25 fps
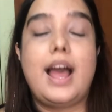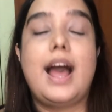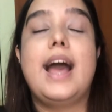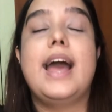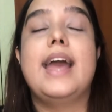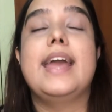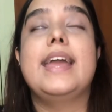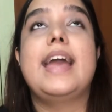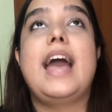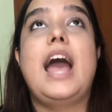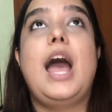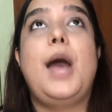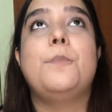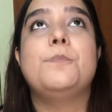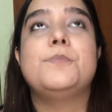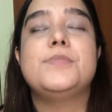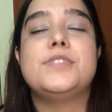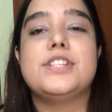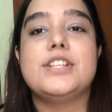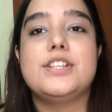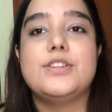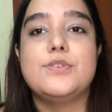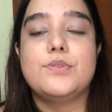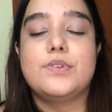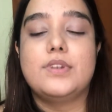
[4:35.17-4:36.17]
I
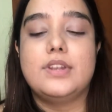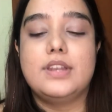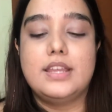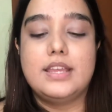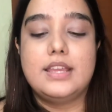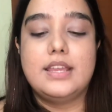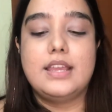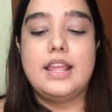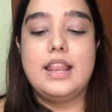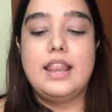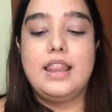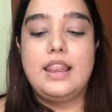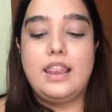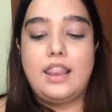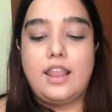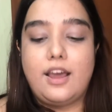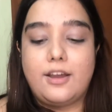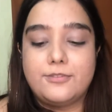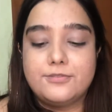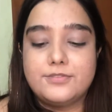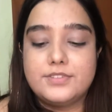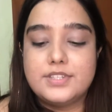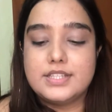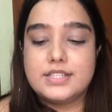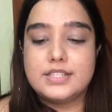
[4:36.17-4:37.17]
absolutely
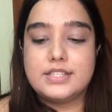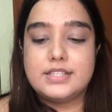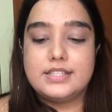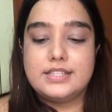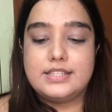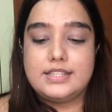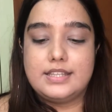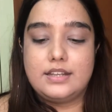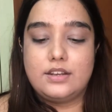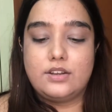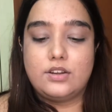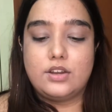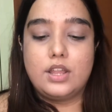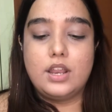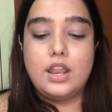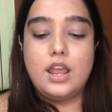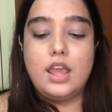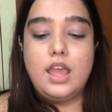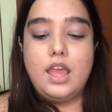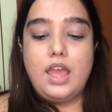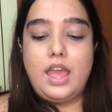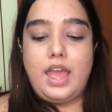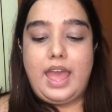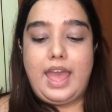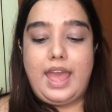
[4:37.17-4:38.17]
love this concealer,
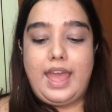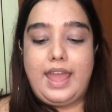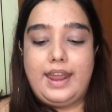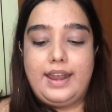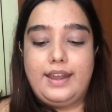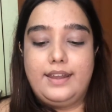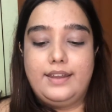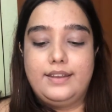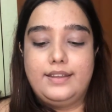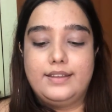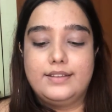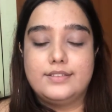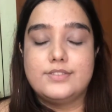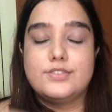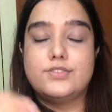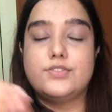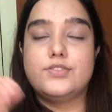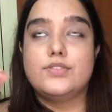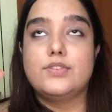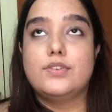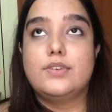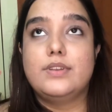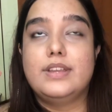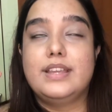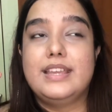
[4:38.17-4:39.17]
and
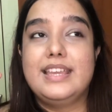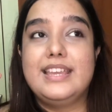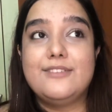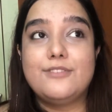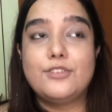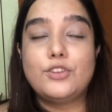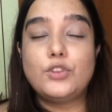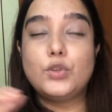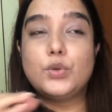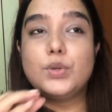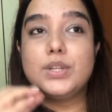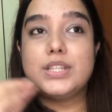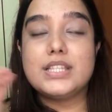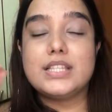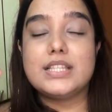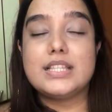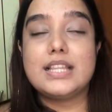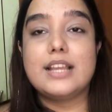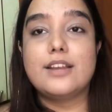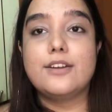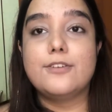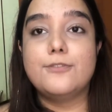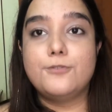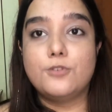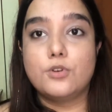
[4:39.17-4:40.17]
even though it's
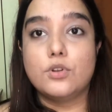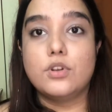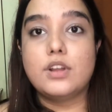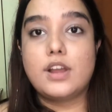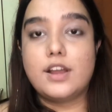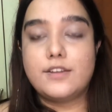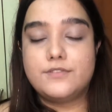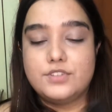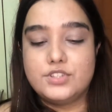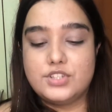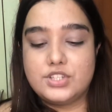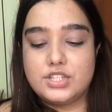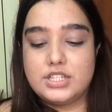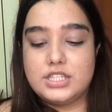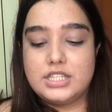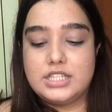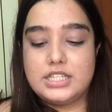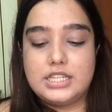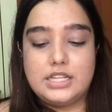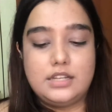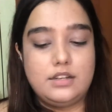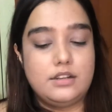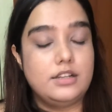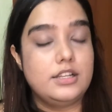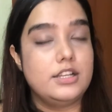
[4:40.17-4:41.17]
like a full coverage
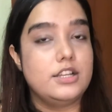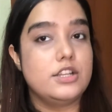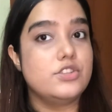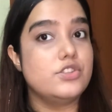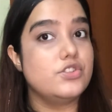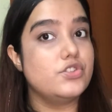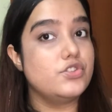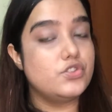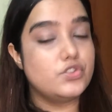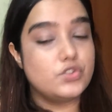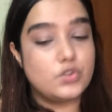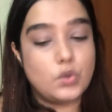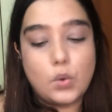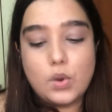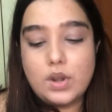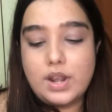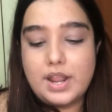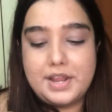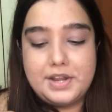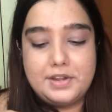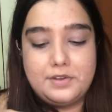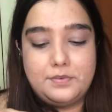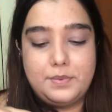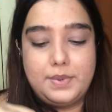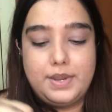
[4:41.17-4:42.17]
concealer, it's so
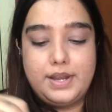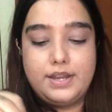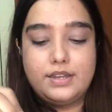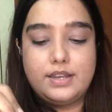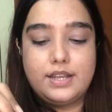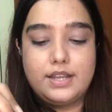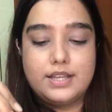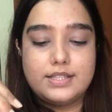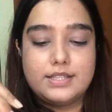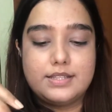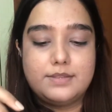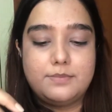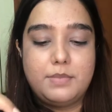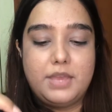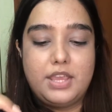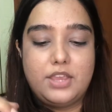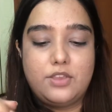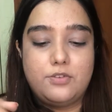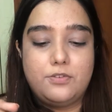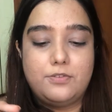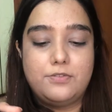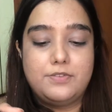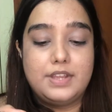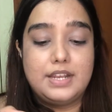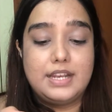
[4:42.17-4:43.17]
lightweight, doesn't make
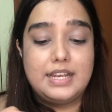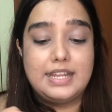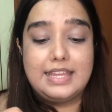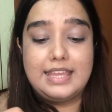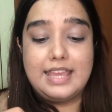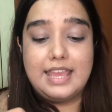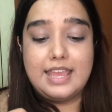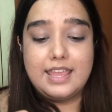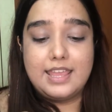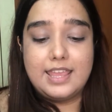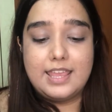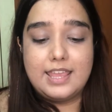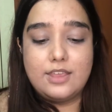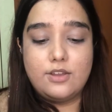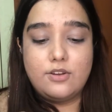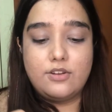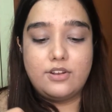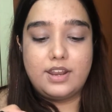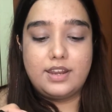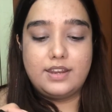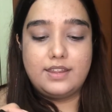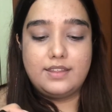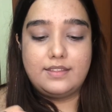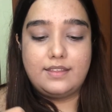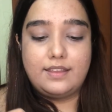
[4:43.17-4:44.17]
you feel cakey or
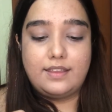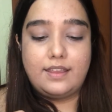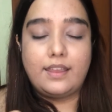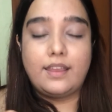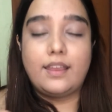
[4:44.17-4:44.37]
anything.